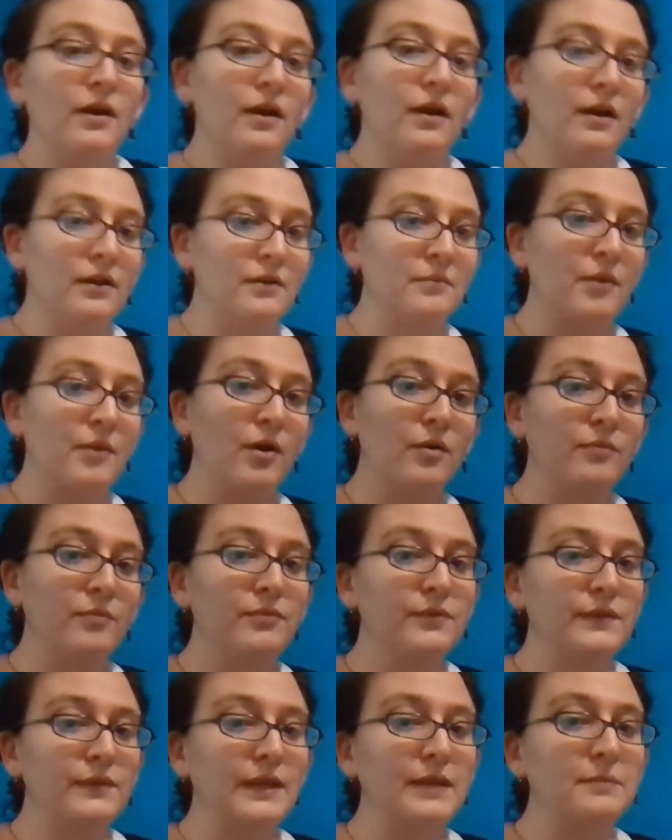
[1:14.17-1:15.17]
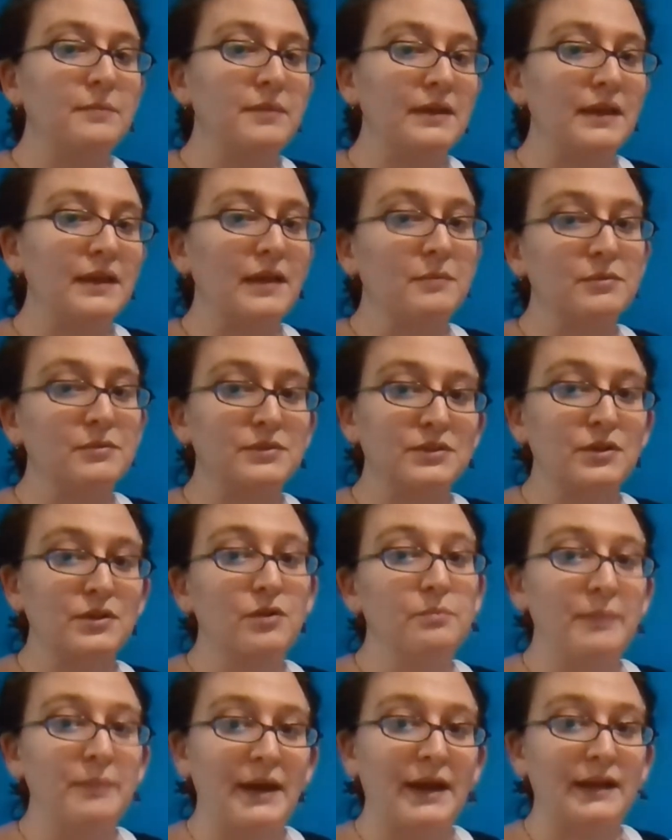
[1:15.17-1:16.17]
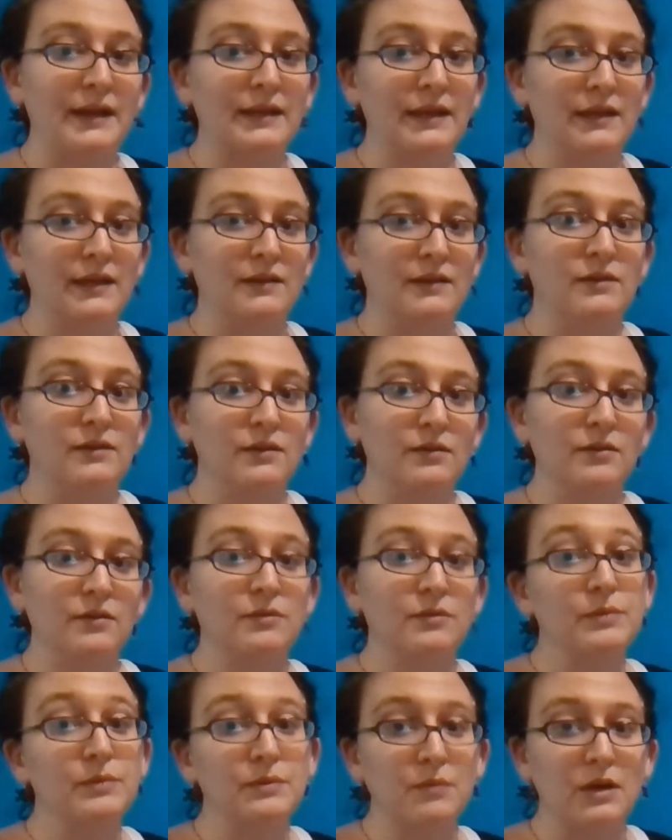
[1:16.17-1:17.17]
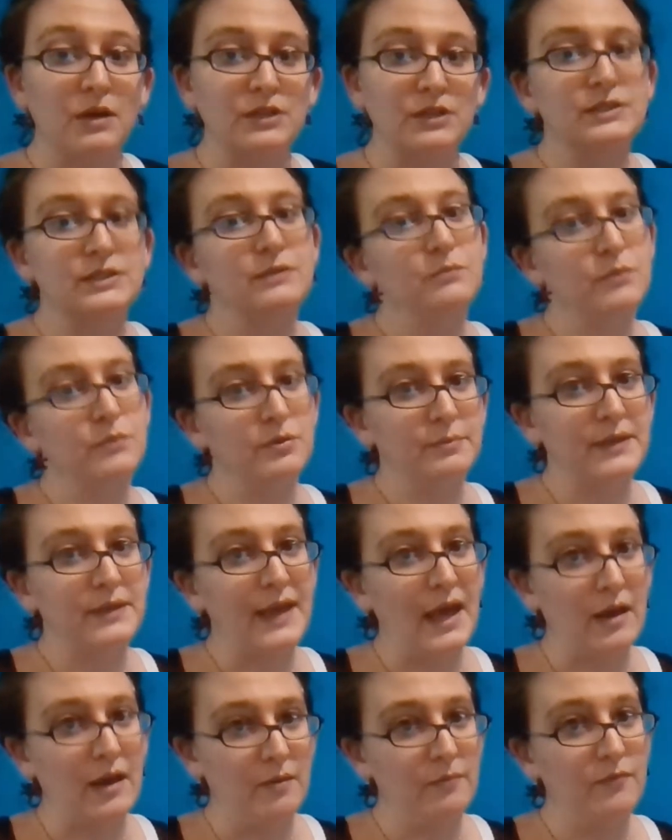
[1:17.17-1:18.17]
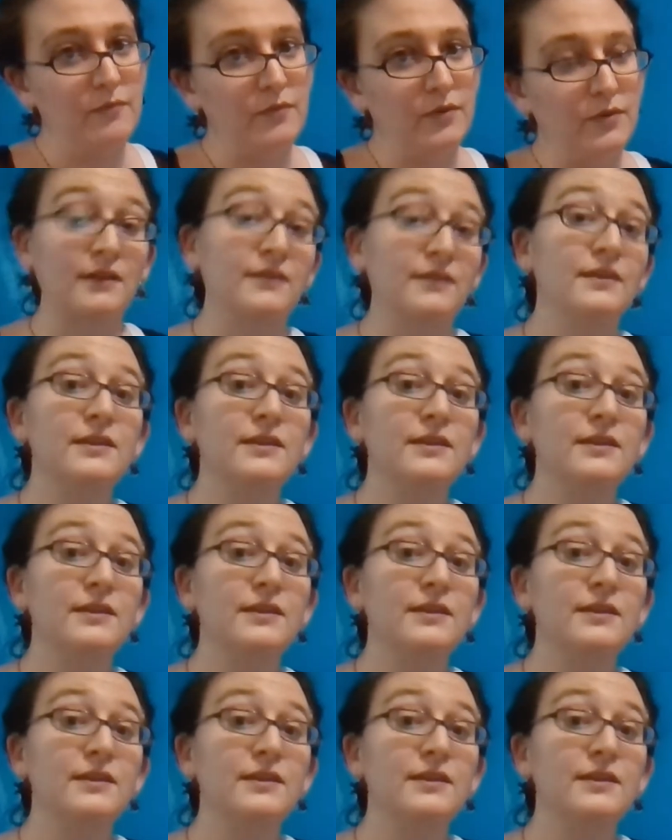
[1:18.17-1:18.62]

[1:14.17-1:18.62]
hopefully being able to go back and rewatch it will be helpful.